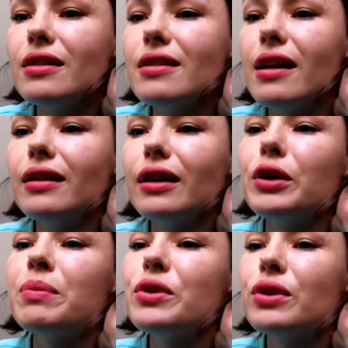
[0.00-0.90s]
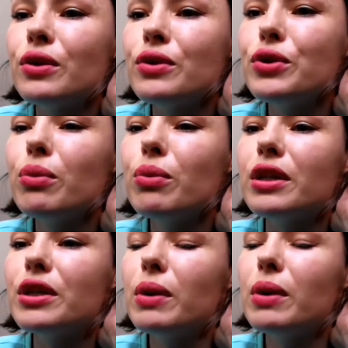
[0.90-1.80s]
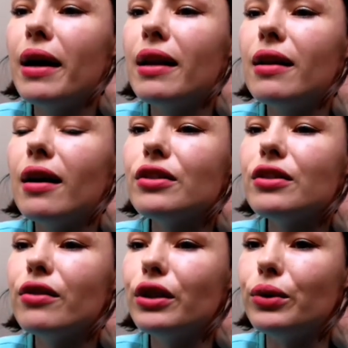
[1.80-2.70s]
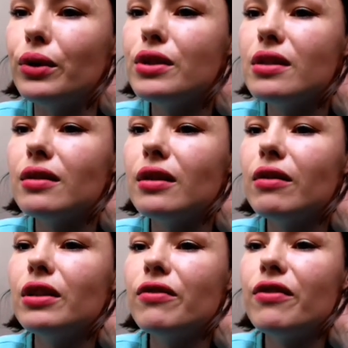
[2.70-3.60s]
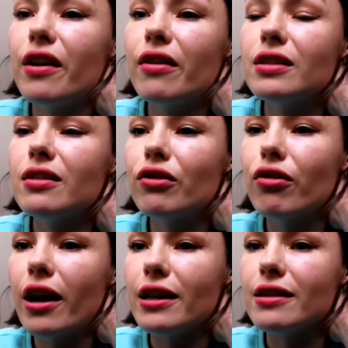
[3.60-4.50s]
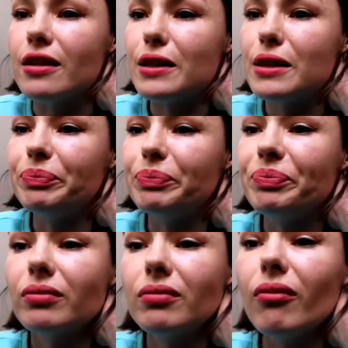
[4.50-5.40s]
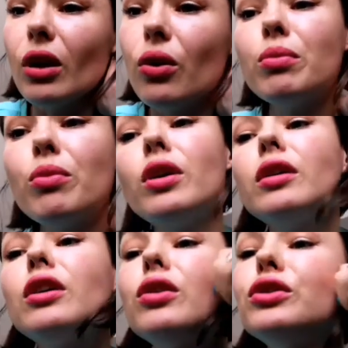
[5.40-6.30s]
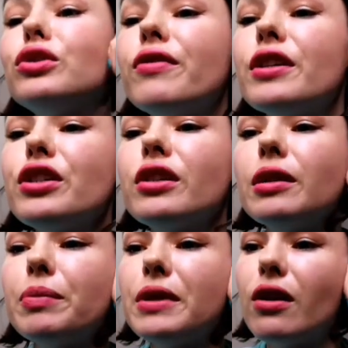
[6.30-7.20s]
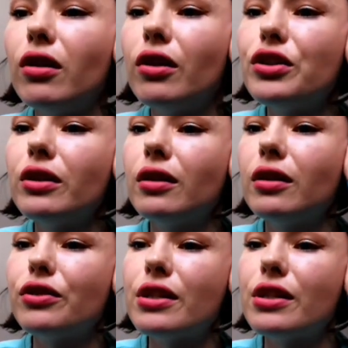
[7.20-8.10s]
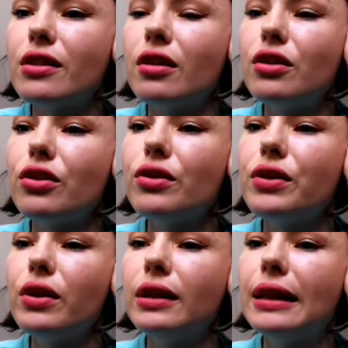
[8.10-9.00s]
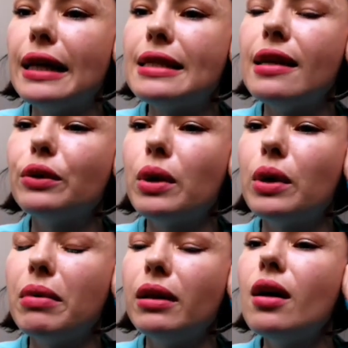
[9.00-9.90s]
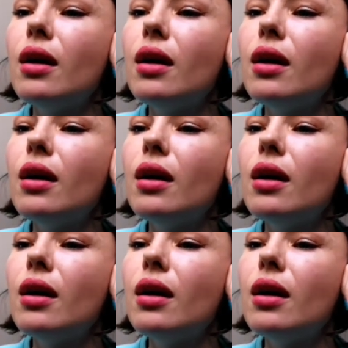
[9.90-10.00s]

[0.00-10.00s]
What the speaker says: is that the consumers will buy luxury goods even if there is a crisis. A more controversial psychological research also indicates that women